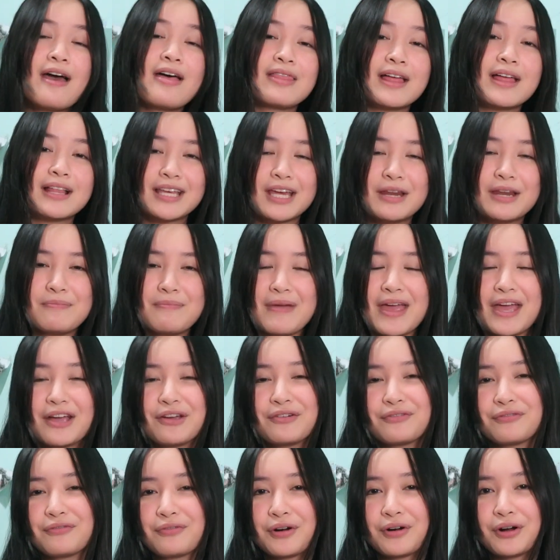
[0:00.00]
that can make
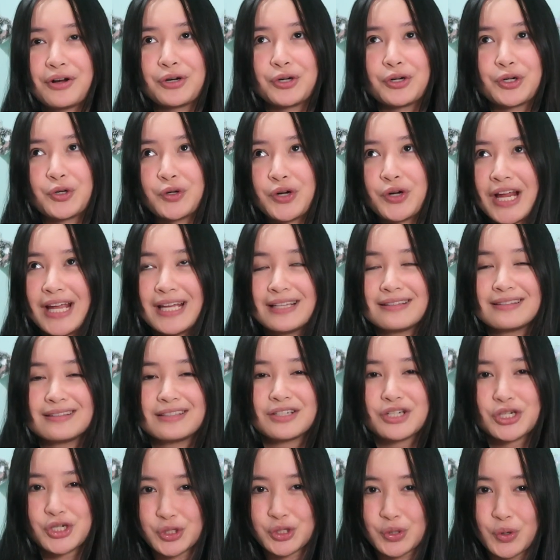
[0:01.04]
for a great
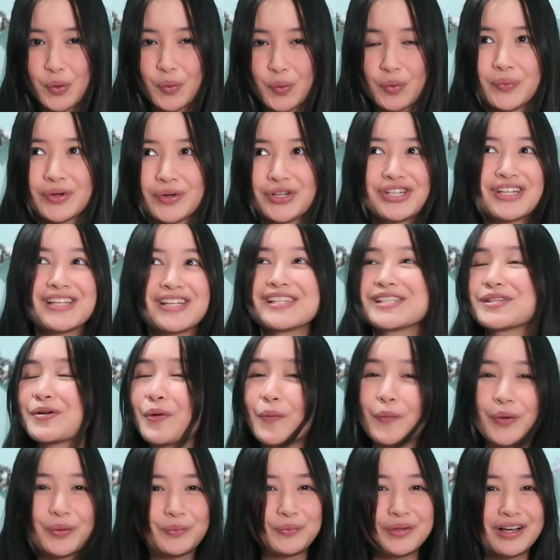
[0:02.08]
show, which is
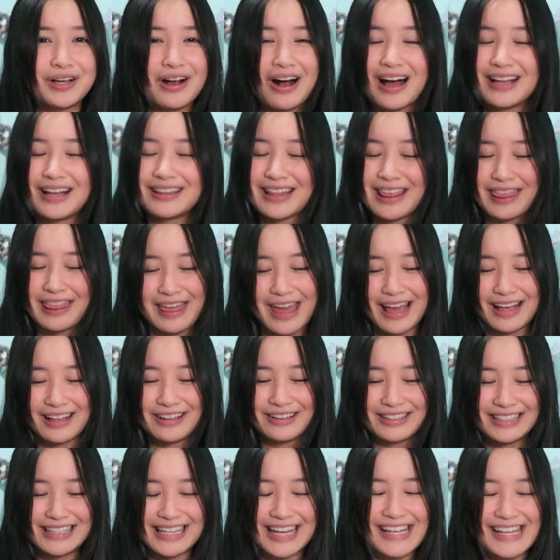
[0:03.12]
what we got, thank
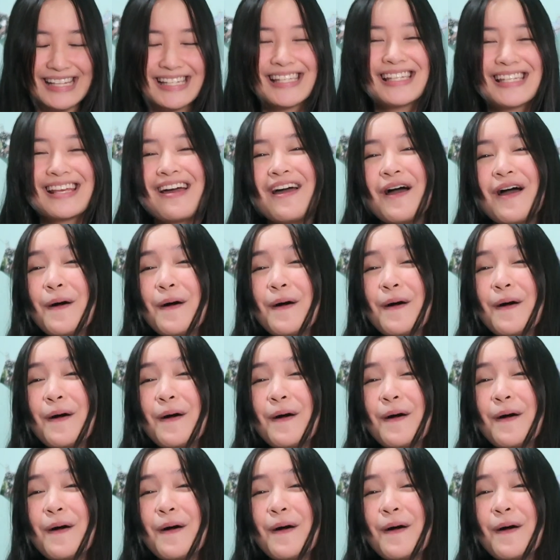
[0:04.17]
goodness.